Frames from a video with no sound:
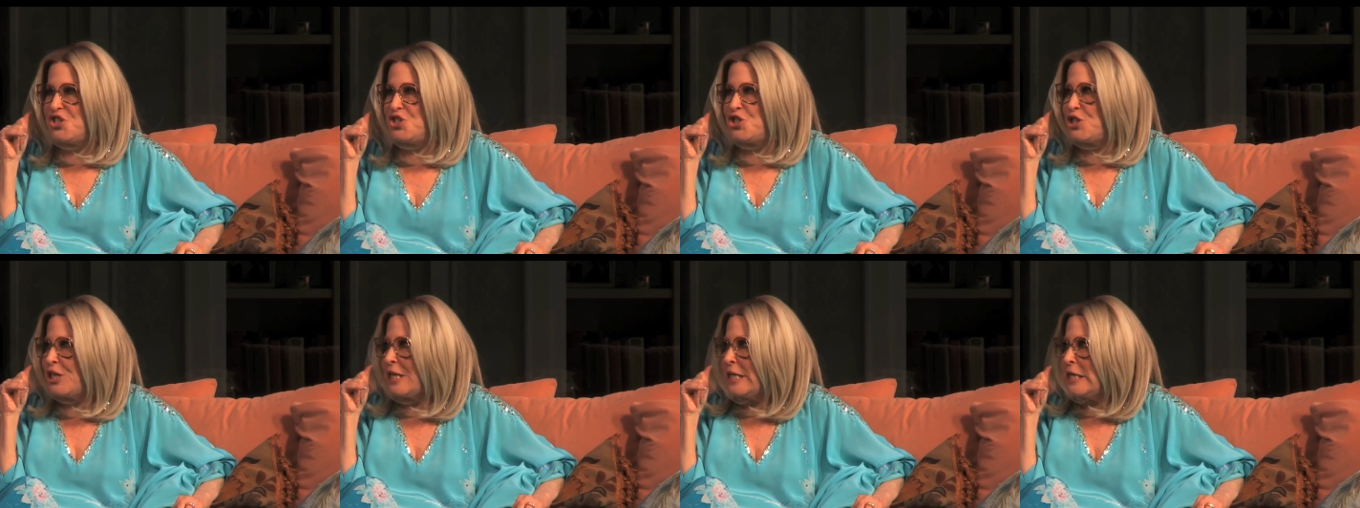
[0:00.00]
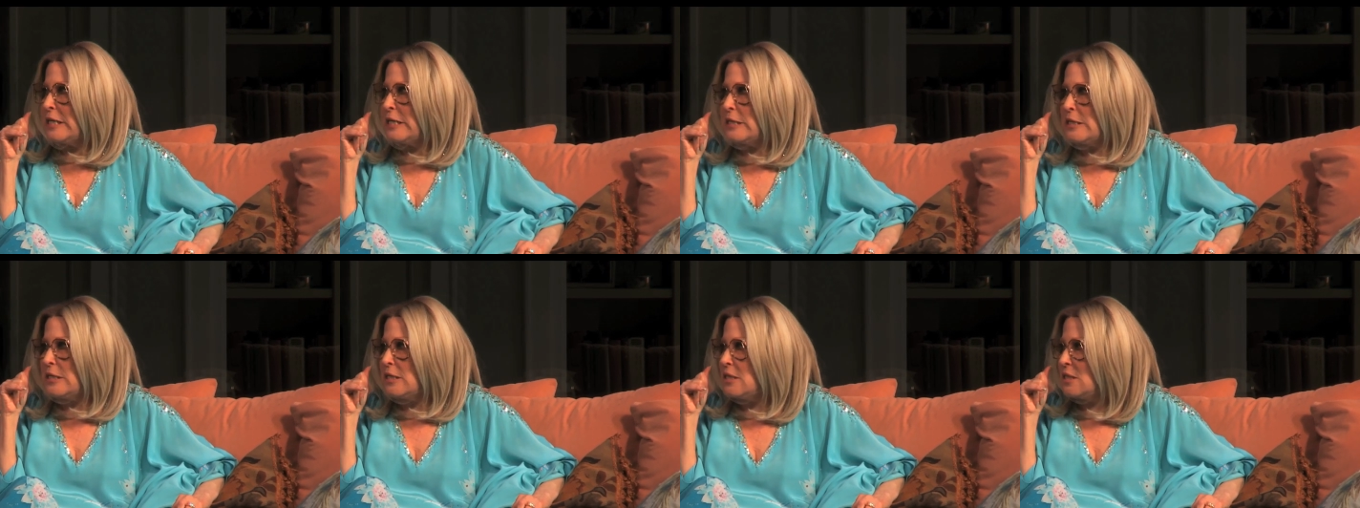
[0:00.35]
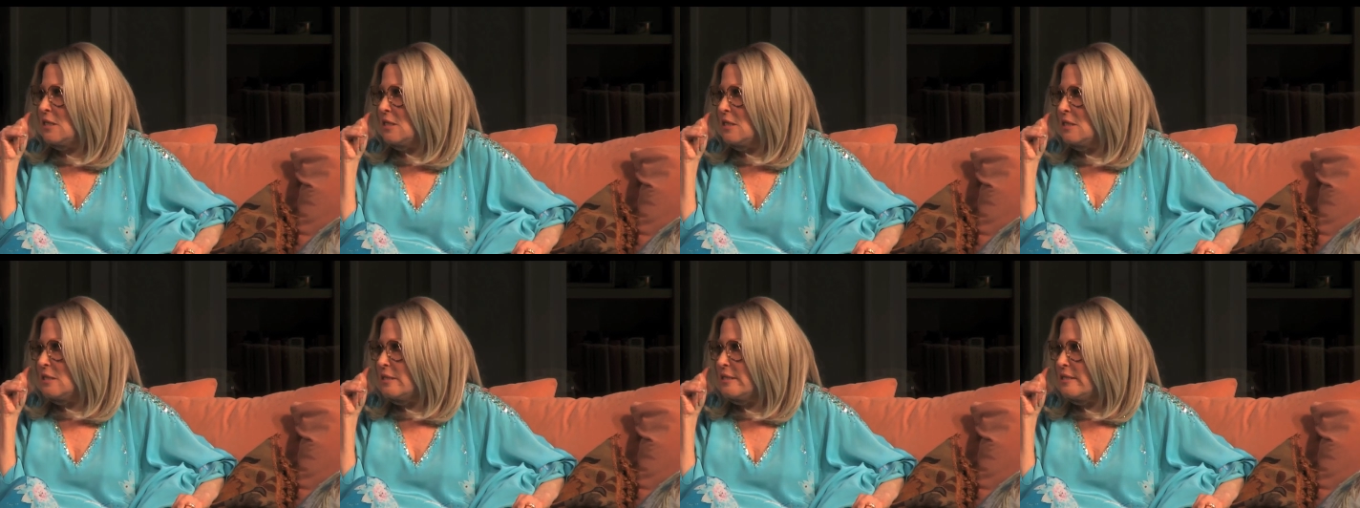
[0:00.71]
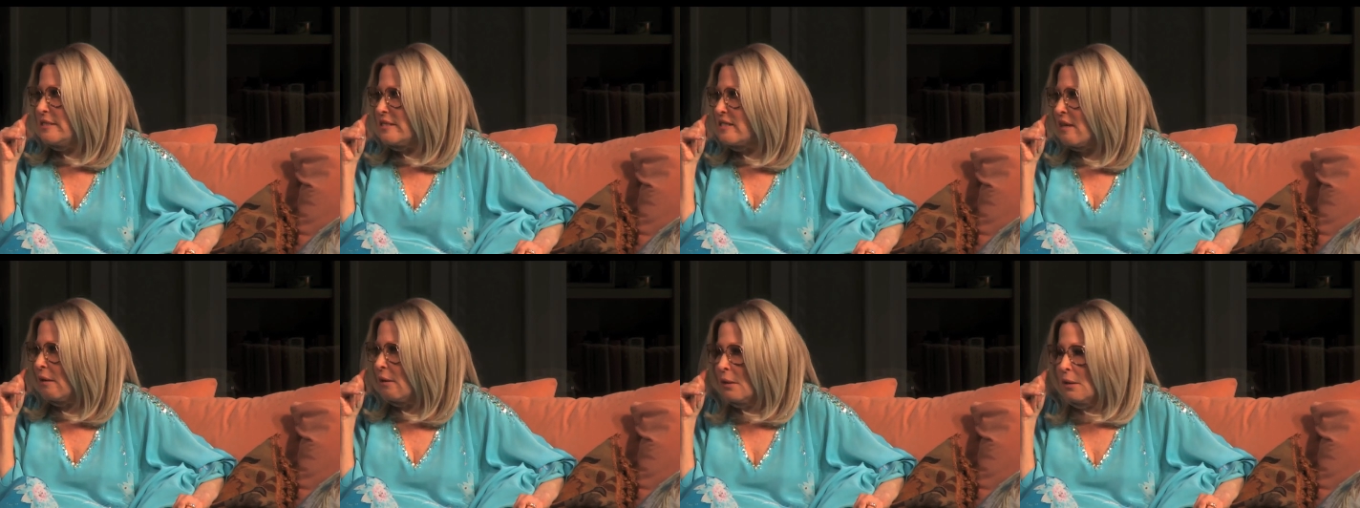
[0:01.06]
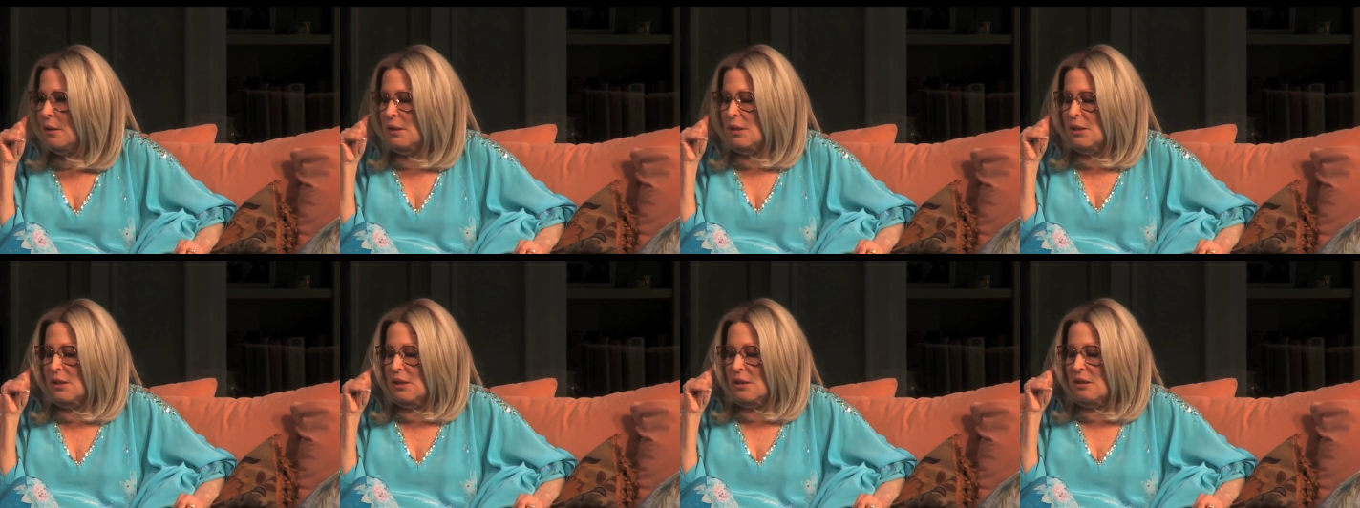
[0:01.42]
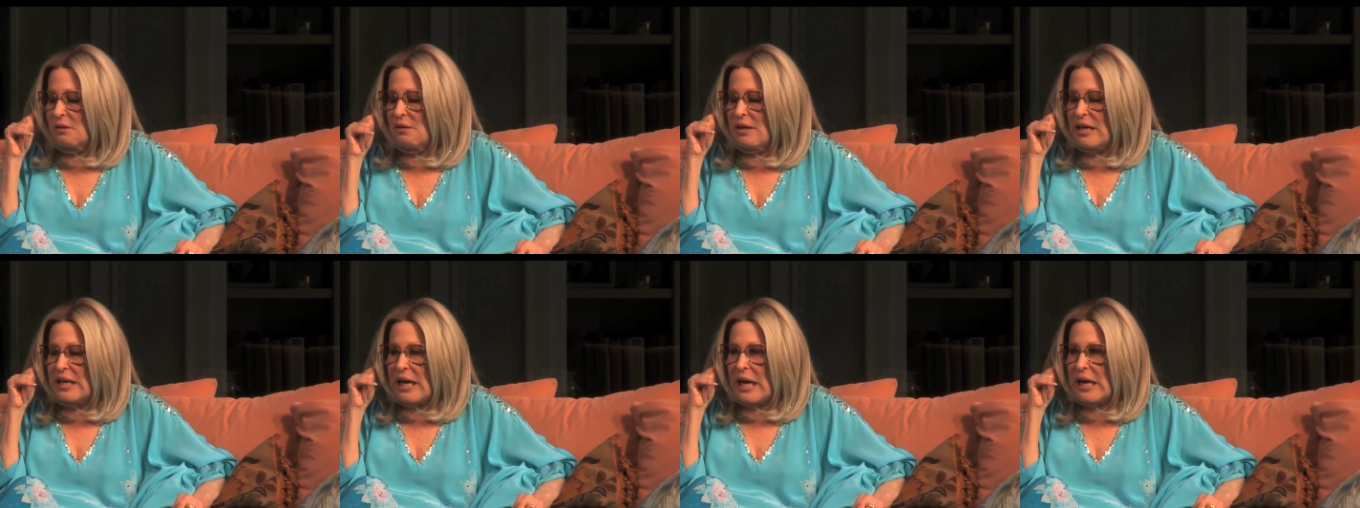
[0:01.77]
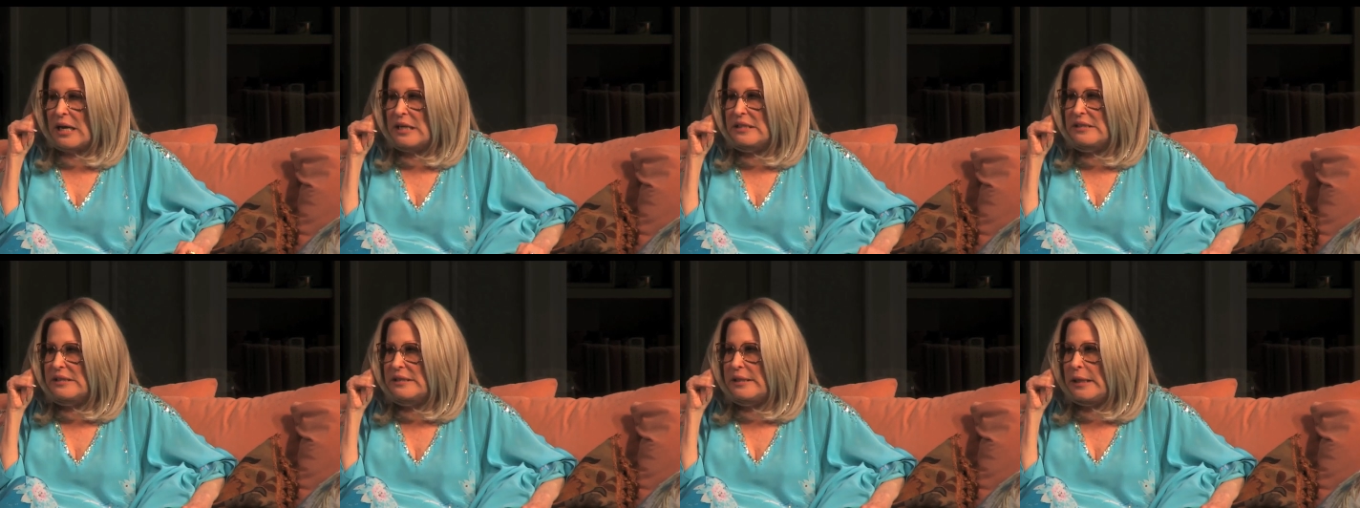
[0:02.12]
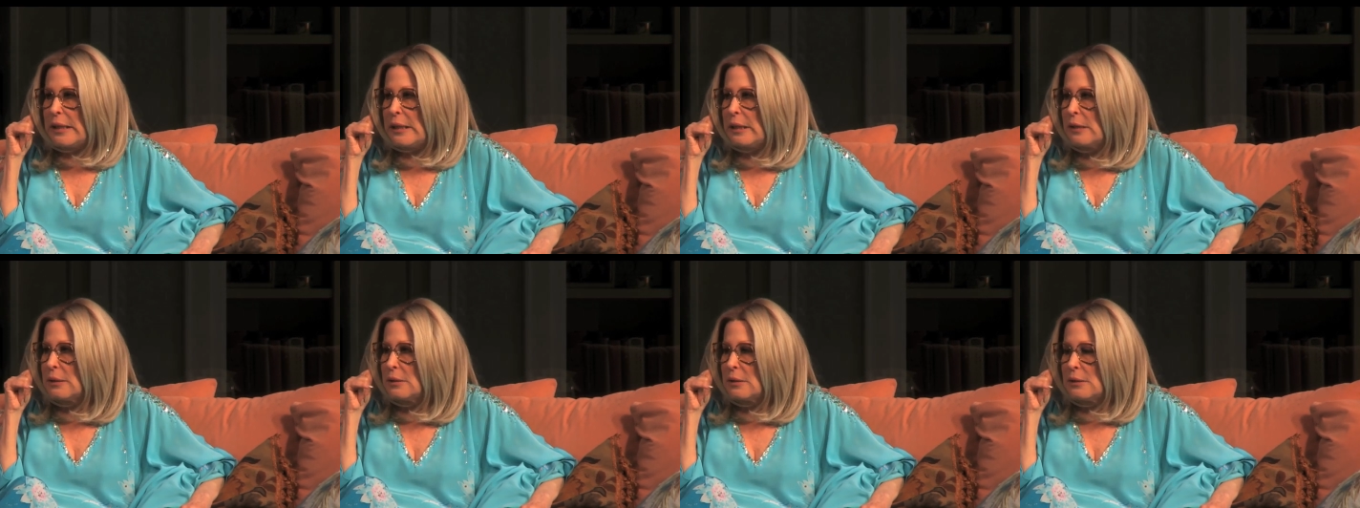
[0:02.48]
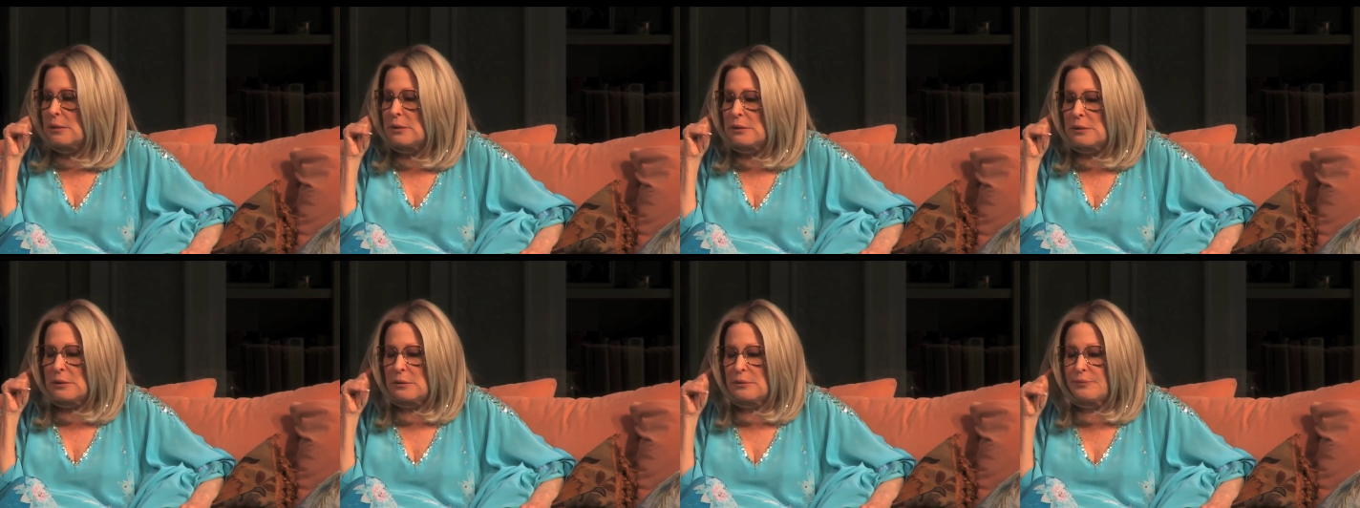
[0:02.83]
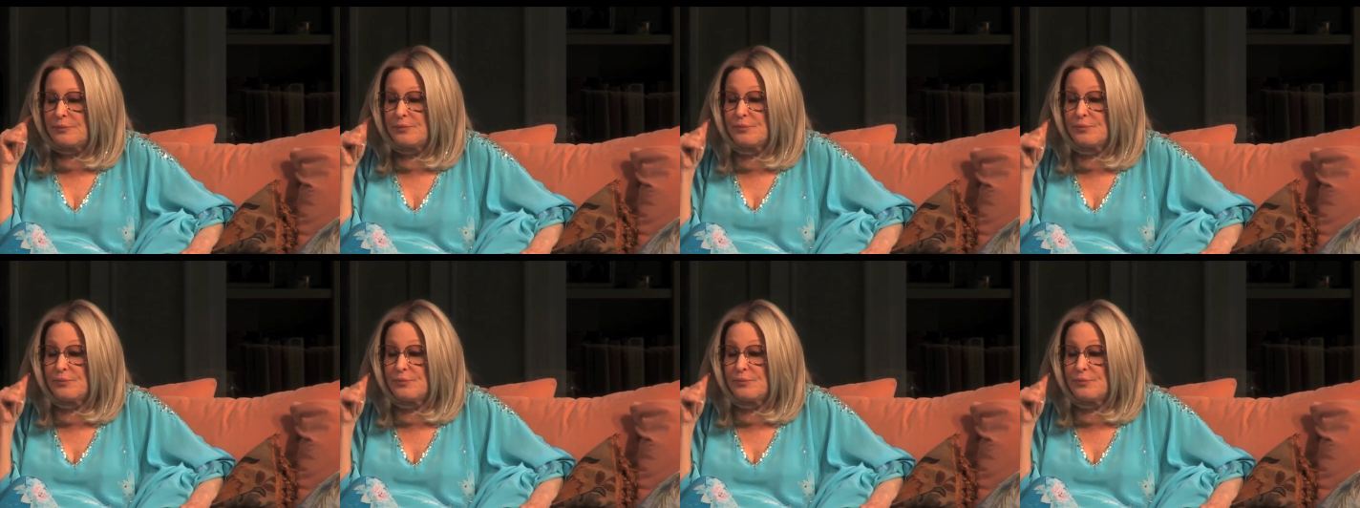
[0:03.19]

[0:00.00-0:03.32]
G's. We got a deal.